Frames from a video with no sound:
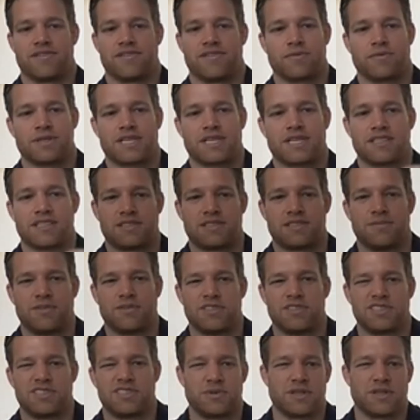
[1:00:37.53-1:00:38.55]
having with
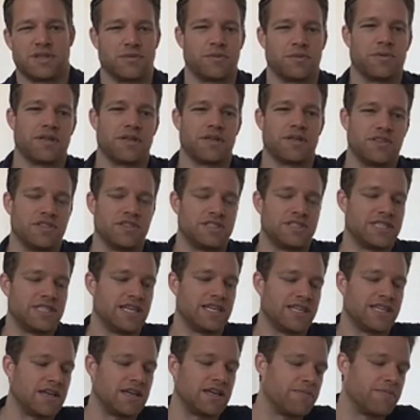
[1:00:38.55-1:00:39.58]
customers where we want to
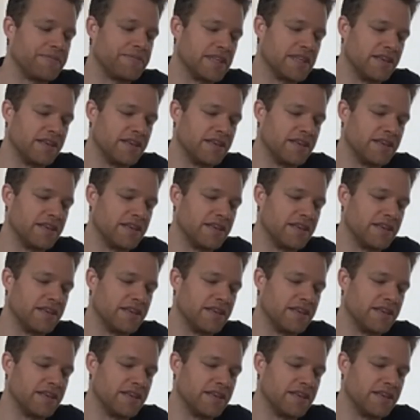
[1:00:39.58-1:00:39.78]
understand, hey,